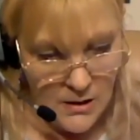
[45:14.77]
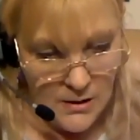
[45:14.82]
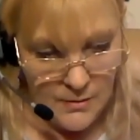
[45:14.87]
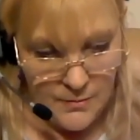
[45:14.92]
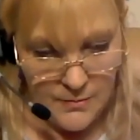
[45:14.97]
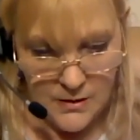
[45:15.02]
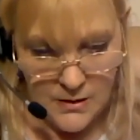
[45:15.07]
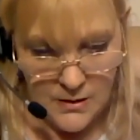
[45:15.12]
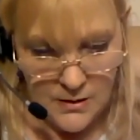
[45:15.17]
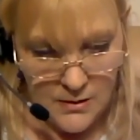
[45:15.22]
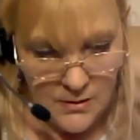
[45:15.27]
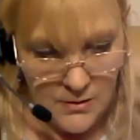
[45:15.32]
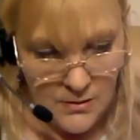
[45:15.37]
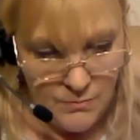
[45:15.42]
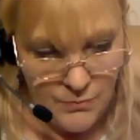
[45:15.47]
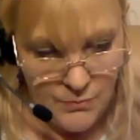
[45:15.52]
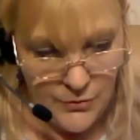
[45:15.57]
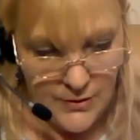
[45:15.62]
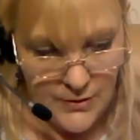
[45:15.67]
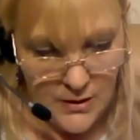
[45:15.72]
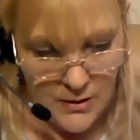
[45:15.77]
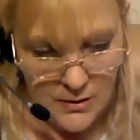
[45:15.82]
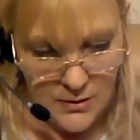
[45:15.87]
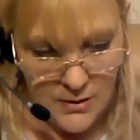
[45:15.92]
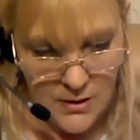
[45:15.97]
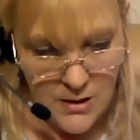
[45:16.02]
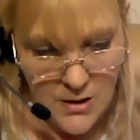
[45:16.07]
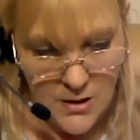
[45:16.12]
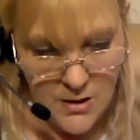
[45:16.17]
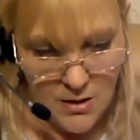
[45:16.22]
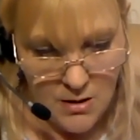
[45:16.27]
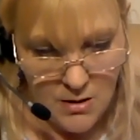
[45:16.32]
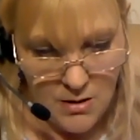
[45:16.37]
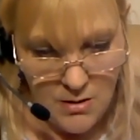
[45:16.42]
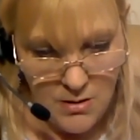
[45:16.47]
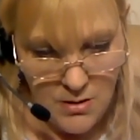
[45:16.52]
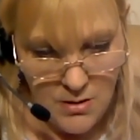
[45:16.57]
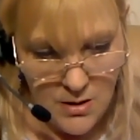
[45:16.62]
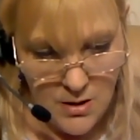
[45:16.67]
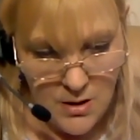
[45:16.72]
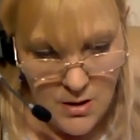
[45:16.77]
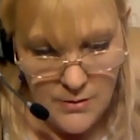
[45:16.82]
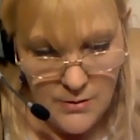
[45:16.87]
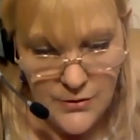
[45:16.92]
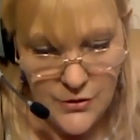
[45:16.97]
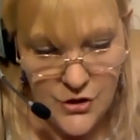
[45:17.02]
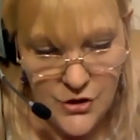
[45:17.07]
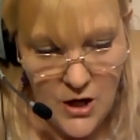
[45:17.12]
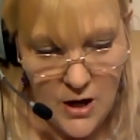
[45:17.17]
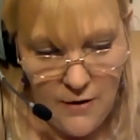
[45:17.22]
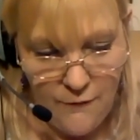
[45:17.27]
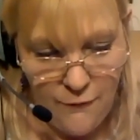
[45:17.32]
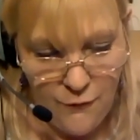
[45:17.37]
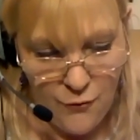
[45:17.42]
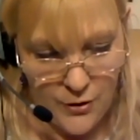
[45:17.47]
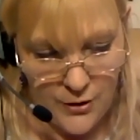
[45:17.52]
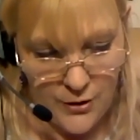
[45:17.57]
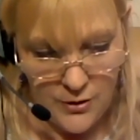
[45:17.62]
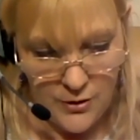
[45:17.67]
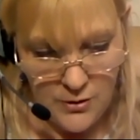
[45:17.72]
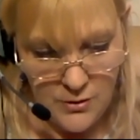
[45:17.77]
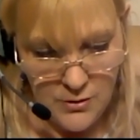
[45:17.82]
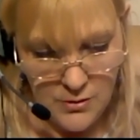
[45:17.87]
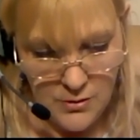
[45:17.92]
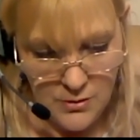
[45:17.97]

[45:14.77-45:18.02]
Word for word: Let me put that in here, the chat for you.